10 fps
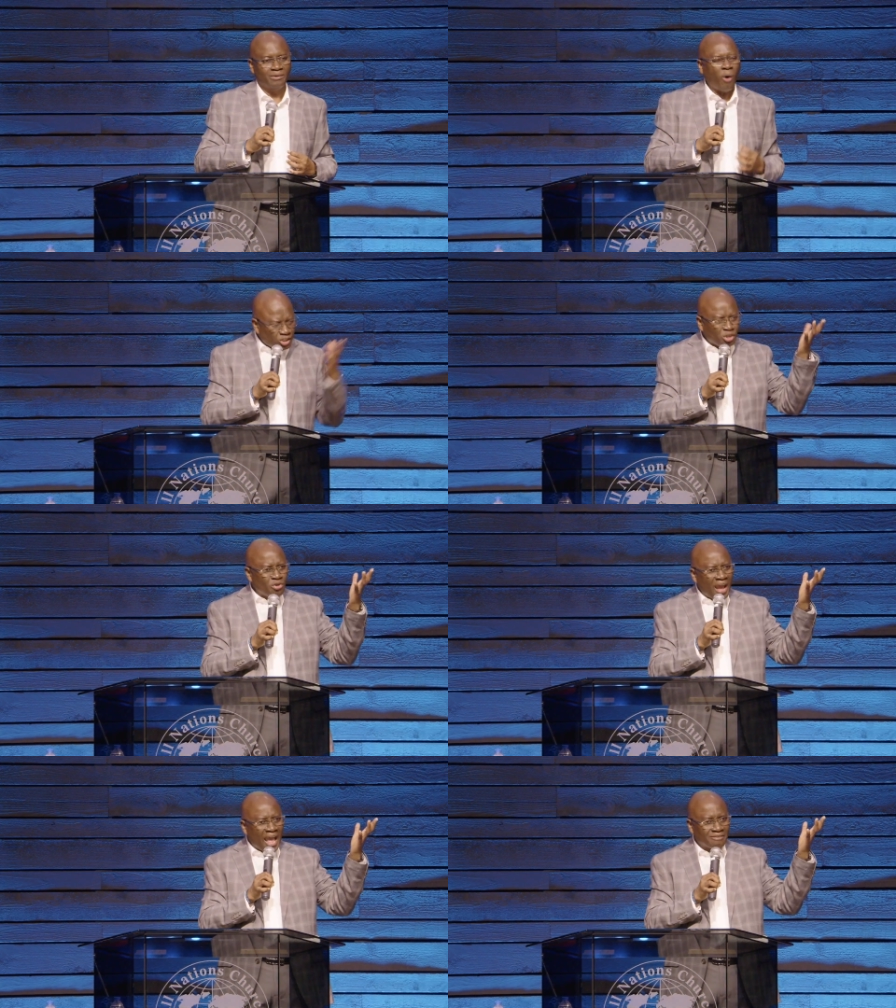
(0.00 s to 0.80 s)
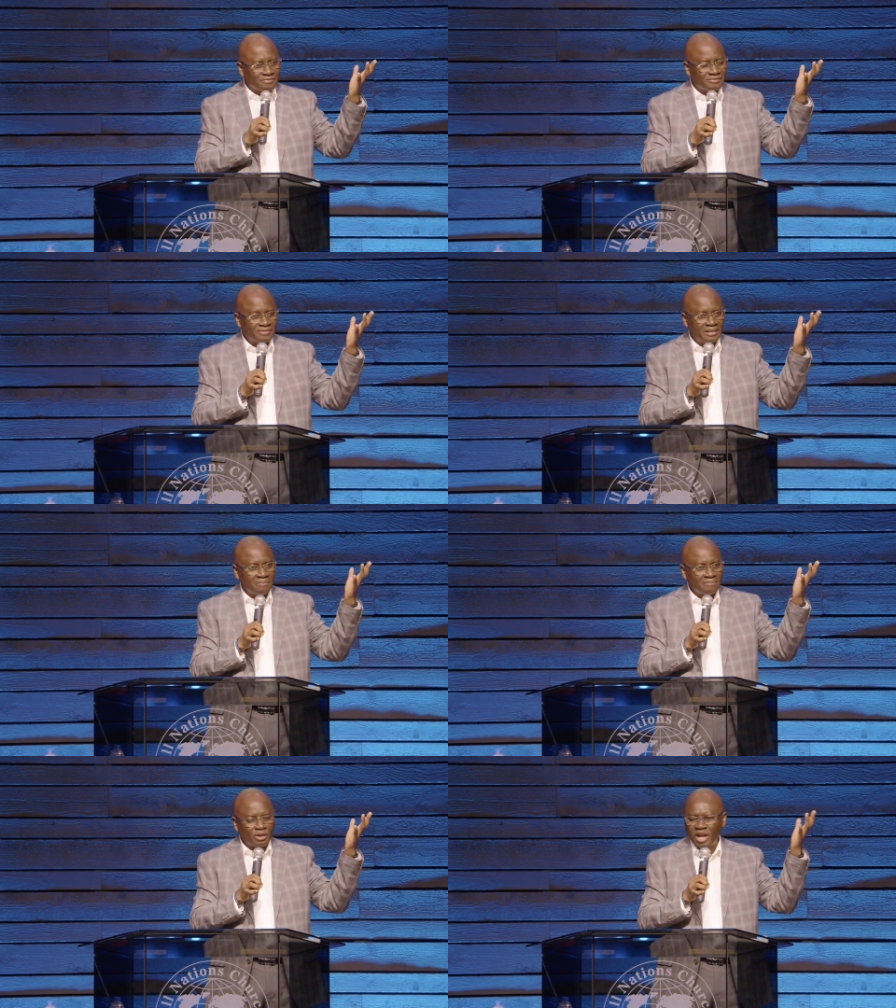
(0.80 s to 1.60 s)
What do you have?
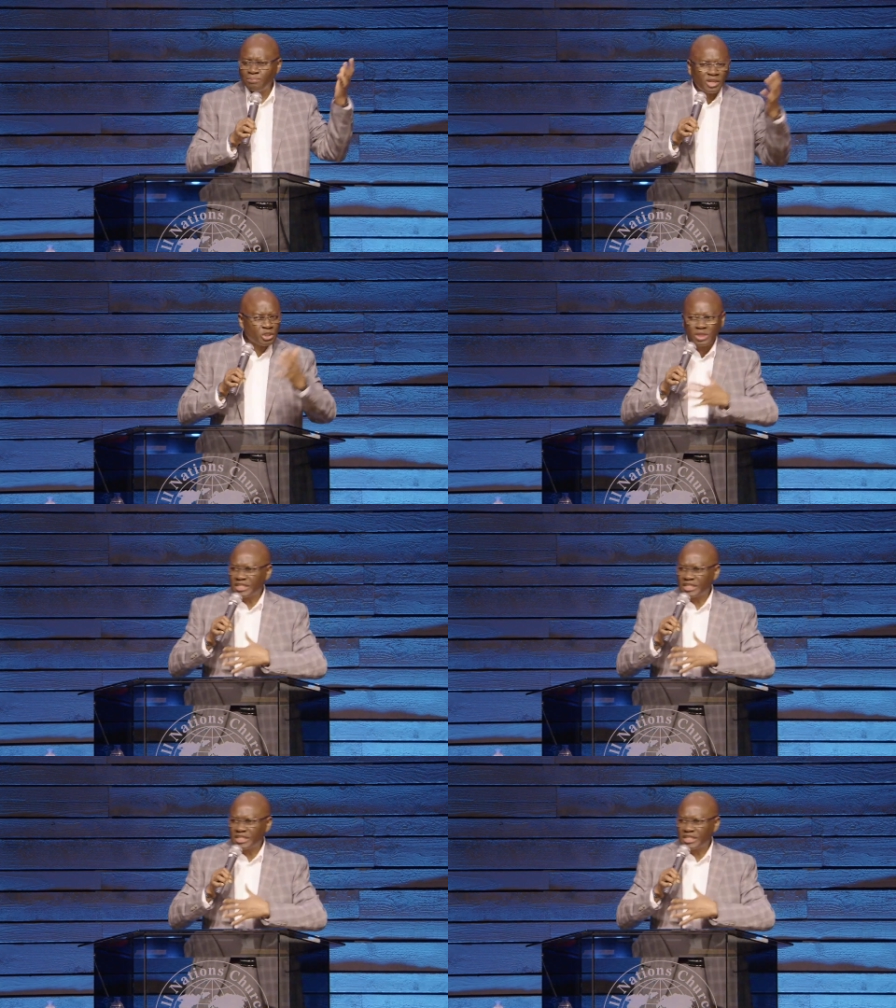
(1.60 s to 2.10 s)
Because Moses